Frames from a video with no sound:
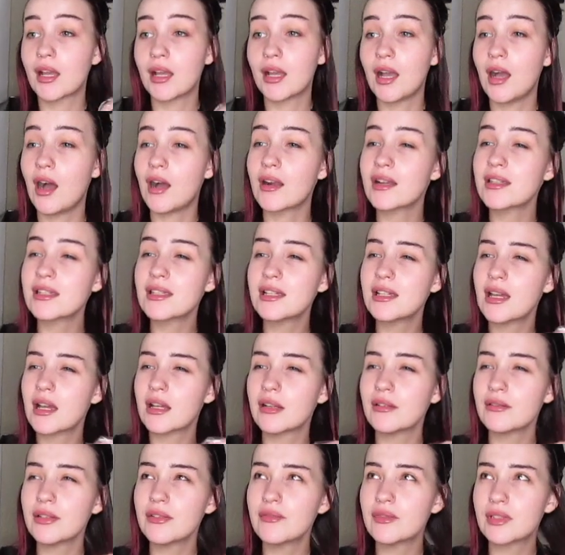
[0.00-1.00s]
Honestly, I
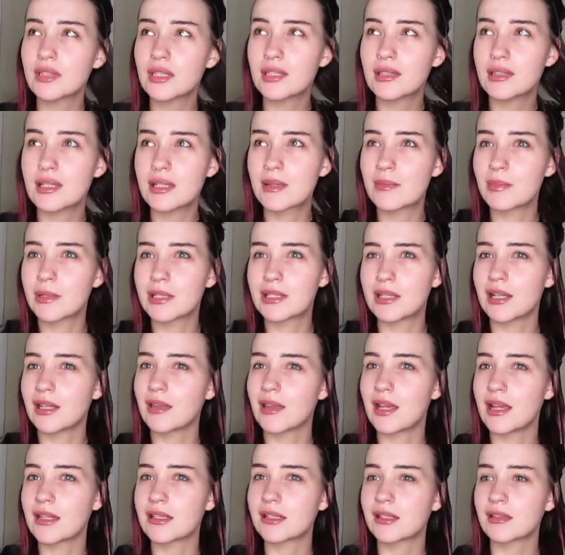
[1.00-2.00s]
don't even think the split dye
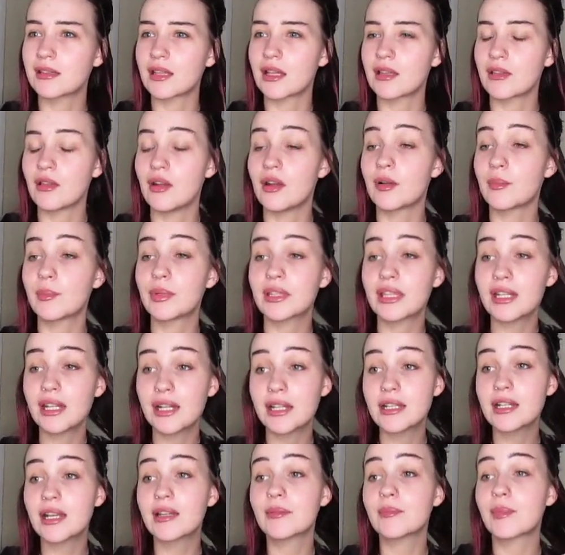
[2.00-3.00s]
lasted that long, but then I
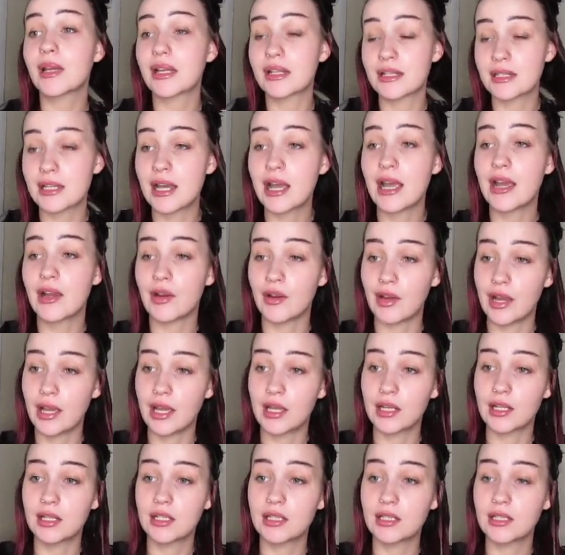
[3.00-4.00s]
dyed my entire
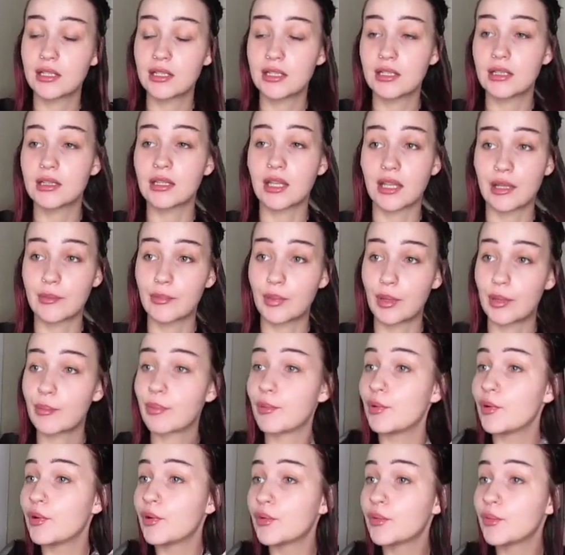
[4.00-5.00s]
head light
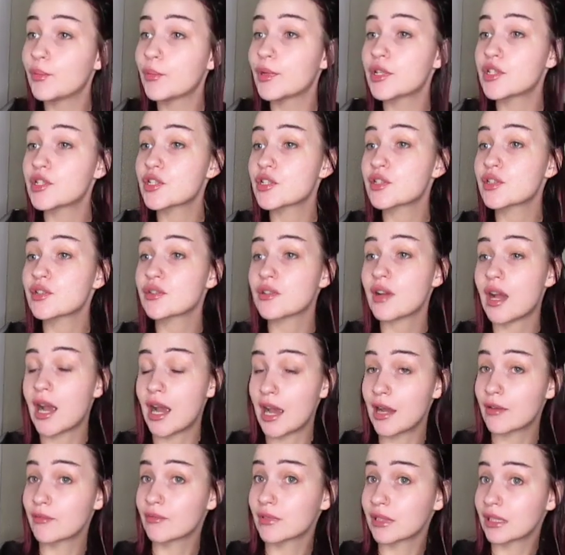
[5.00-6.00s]
purple, which
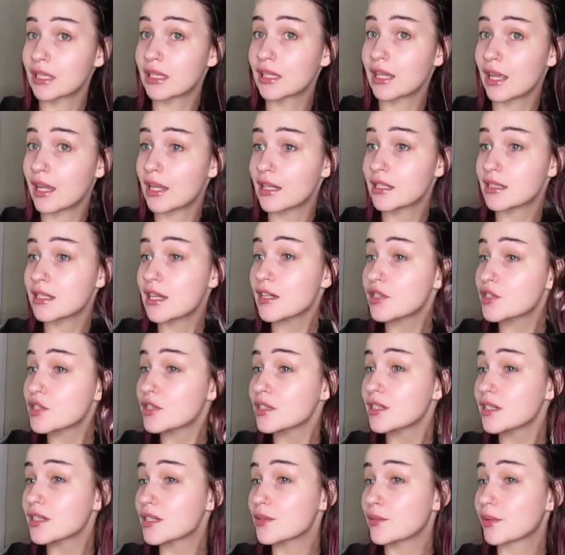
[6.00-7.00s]
I really liked,
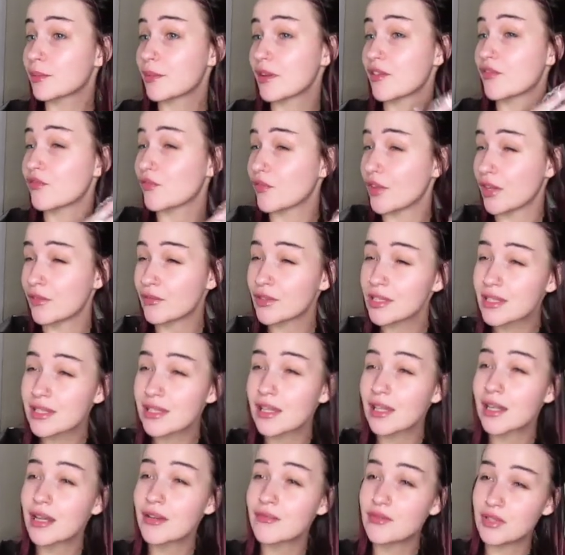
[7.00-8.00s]
actually. It's one of my favorites
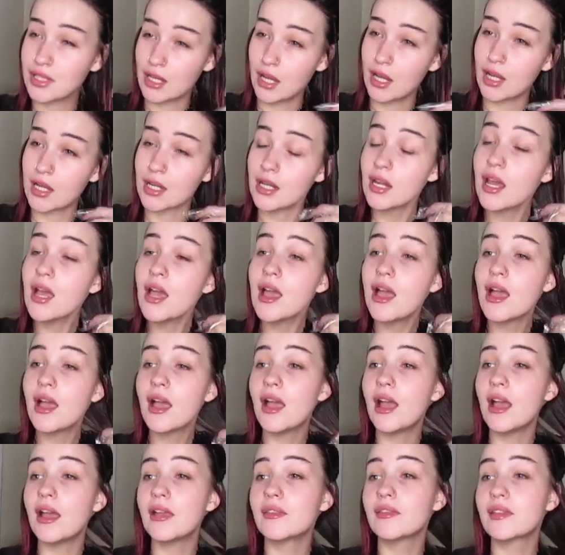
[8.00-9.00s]
that I've done.
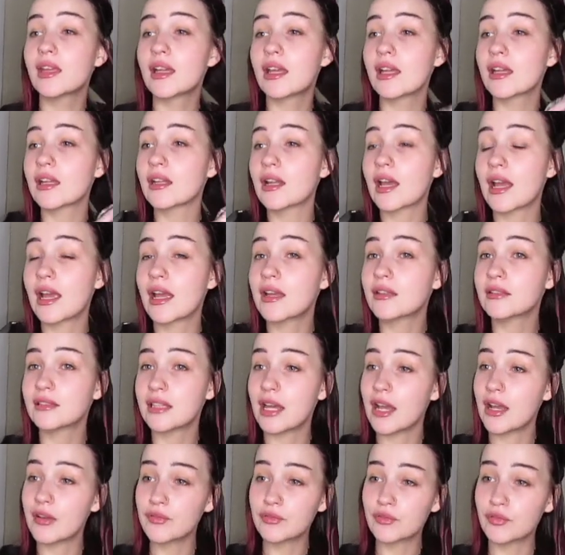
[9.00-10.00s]
And then I had
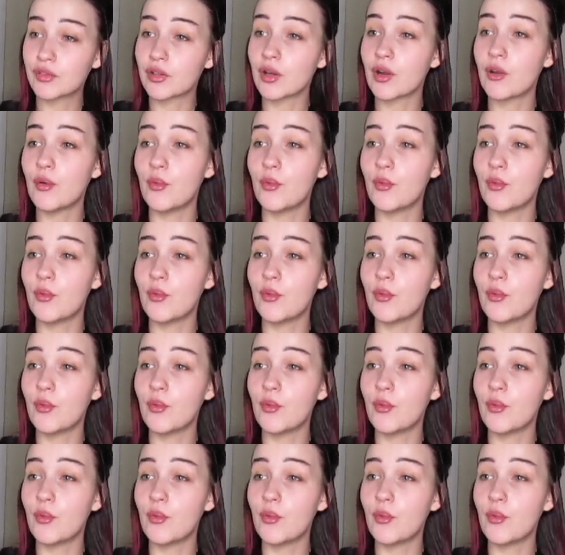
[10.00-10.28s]
that for a